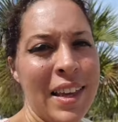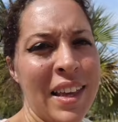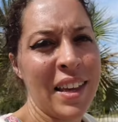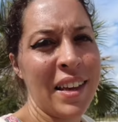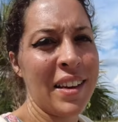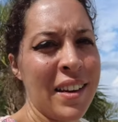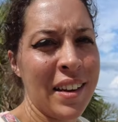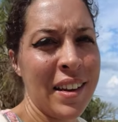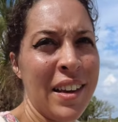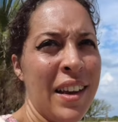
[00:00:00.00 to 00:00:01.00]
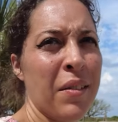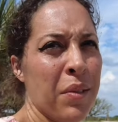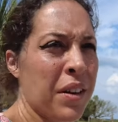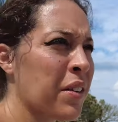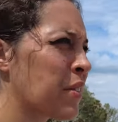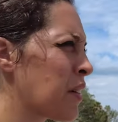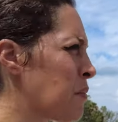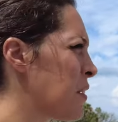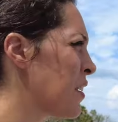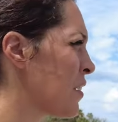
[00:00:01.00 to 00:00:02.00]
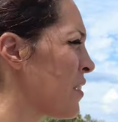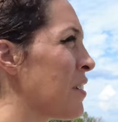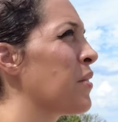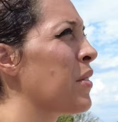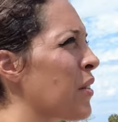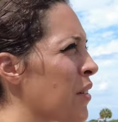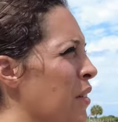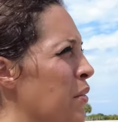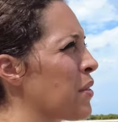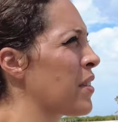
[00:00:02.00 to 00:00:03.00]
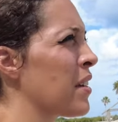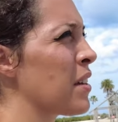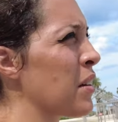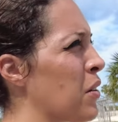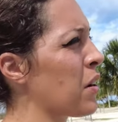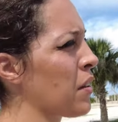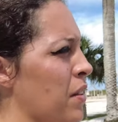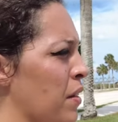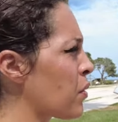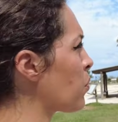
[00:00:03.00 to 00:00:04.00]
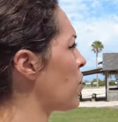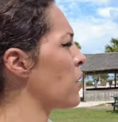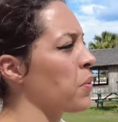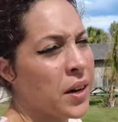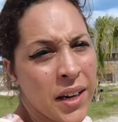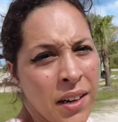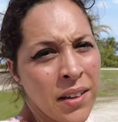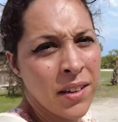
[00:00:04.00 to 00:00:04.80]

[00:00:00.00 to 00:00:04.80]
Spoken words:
And yeah, when you come here, you can also see across this waterway